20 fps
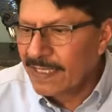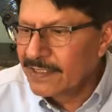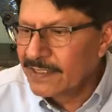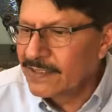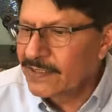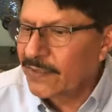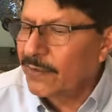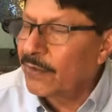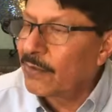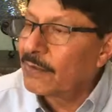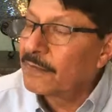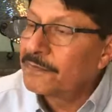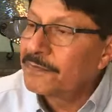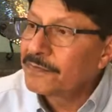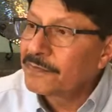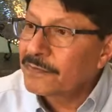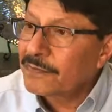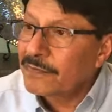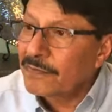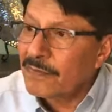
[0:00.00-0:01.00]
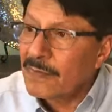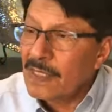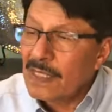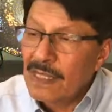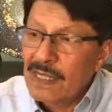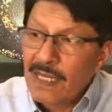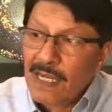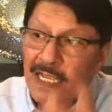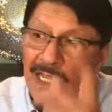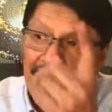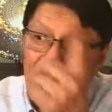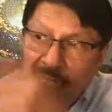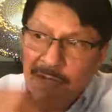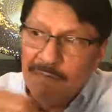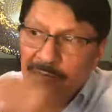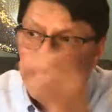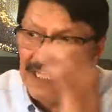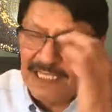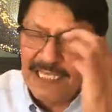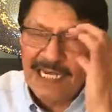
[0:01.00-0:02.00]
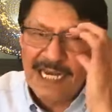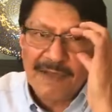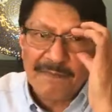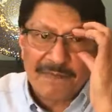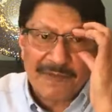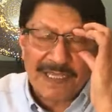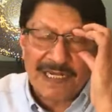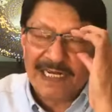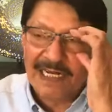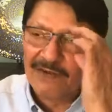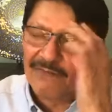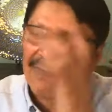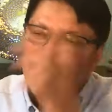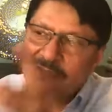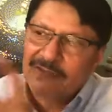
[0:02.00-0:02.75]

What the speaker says: So in Medina period,